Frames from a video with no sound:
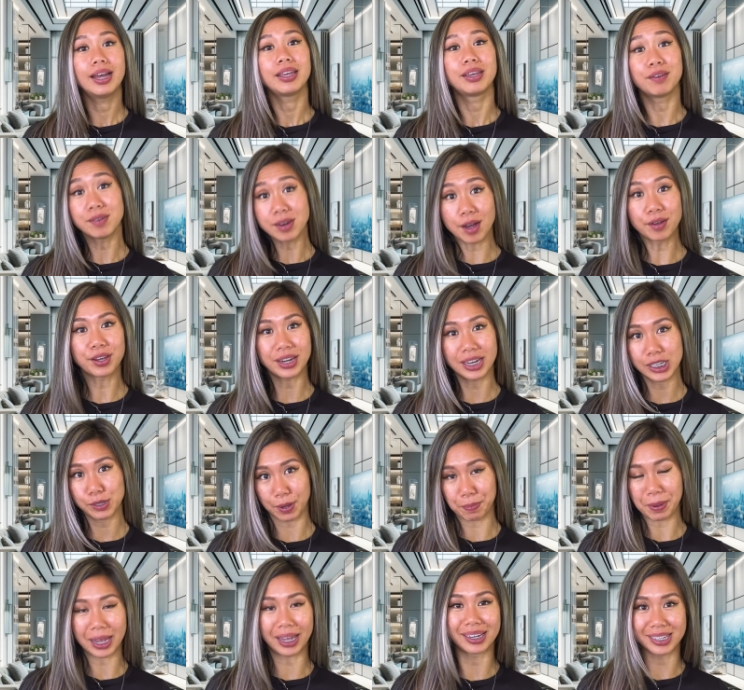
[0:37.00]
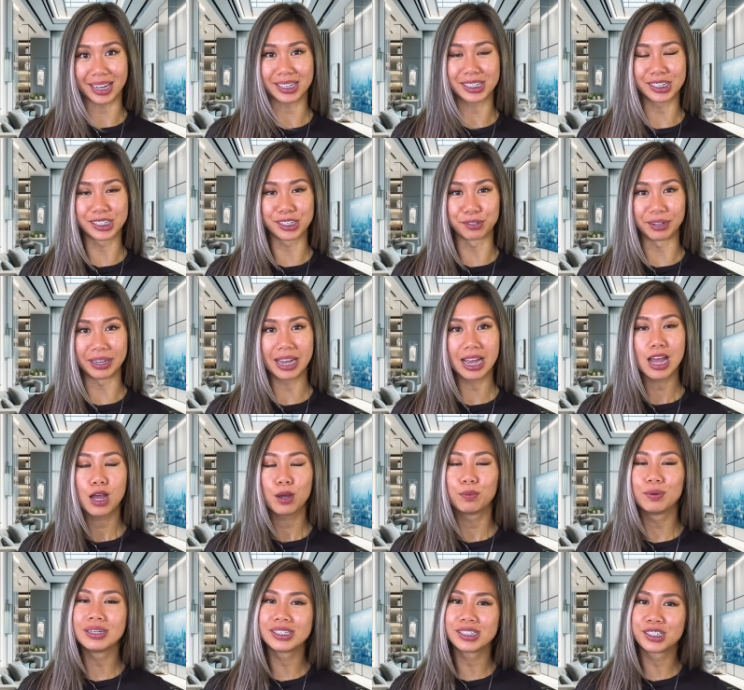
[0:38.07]
You know you need to be paying attention to it
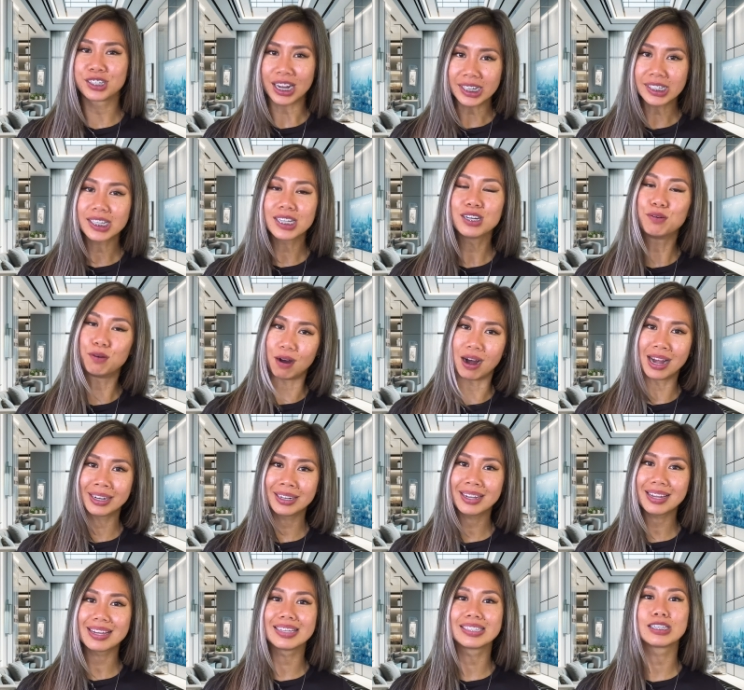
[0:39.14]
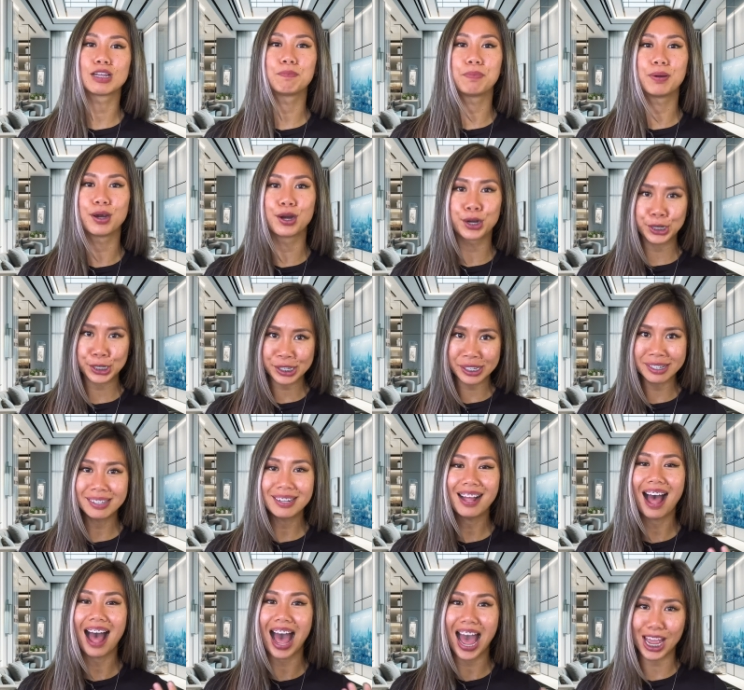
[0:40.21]
when Jensen Huang is a personal
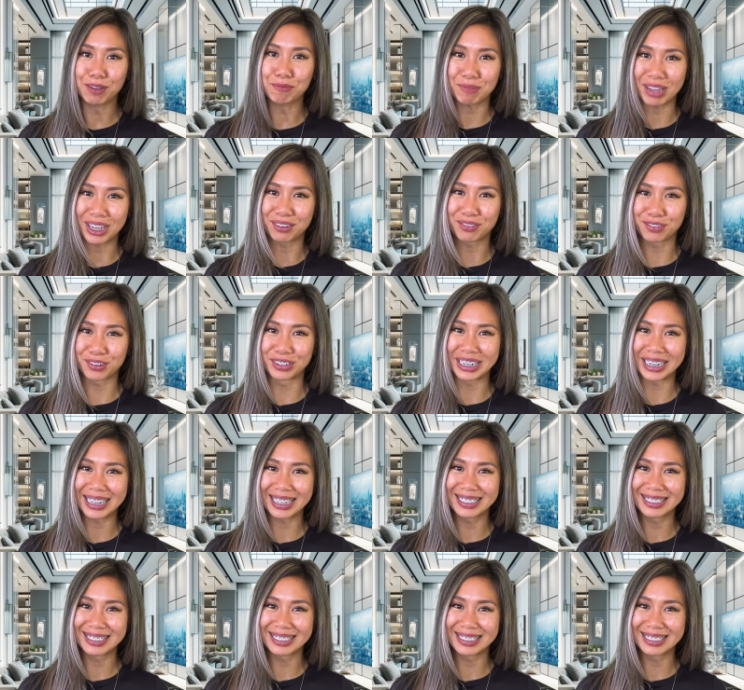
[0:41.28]
hype man for it.